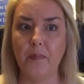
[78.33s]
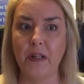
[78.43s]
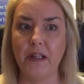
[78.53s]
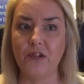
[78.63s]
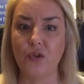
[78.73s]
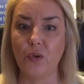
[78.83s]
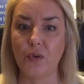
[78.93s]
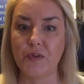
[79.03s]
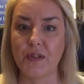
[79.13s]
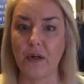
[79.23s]
It should
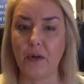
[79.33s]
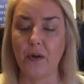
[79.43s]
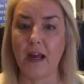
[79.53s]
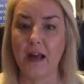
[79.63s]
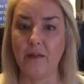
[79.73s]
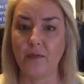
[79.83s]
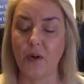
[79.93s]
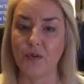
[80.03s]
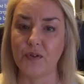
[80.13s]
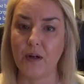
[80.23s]
also have
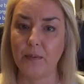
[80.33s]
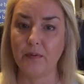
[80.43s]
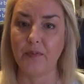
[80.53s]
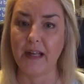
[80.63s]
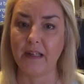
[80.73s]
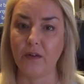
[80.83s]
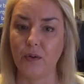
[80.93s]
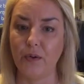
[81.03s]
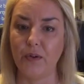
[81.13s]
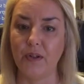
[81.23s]
on top of that
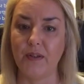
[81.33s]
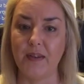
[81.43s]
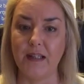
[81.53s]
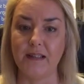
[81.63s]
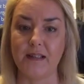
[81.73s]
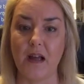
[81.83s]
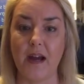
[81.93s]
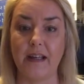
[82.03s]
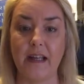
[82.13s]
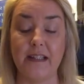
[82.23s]
included things
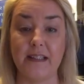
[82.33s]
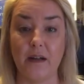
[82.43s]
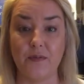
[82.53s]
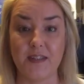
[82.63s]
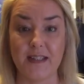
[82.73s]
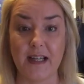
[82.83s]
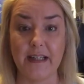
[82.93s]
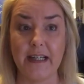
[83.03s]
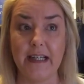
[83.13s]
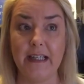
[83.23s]
like any
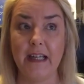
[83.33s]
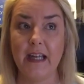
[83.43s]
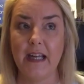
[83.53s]
self-study,